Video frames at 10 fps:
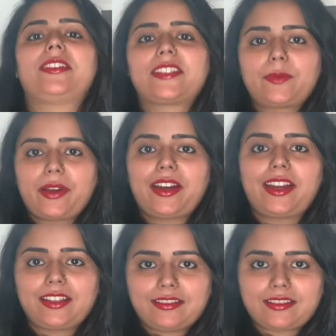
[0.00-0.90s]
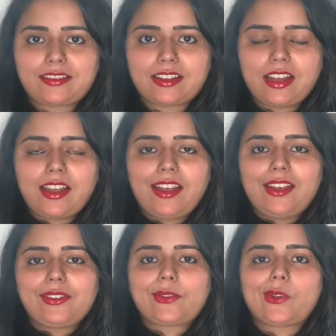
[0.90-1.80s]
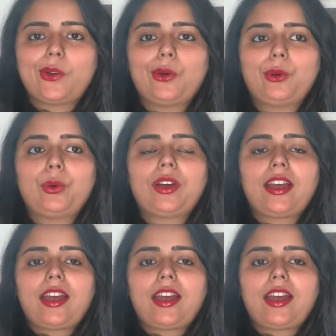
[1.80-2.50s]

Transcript: experience. So